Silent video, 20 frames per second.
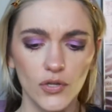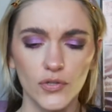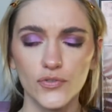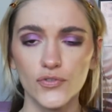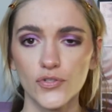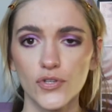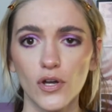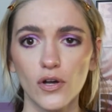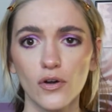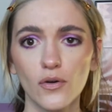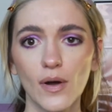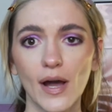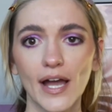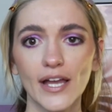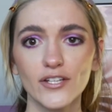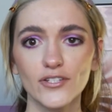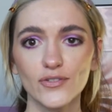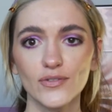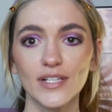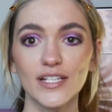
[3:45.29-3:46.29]
So
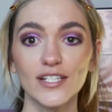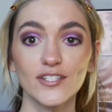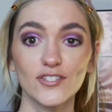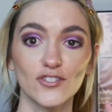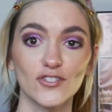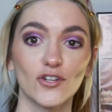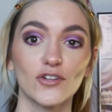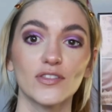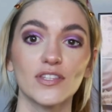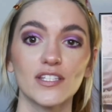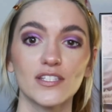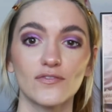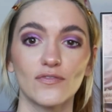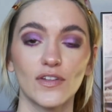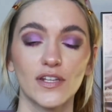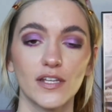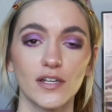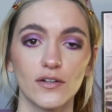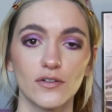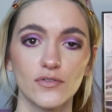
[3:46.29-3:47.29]
I do like to start these
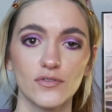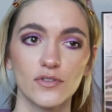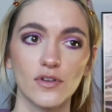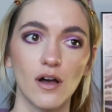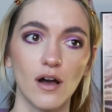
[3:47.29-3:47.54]
videos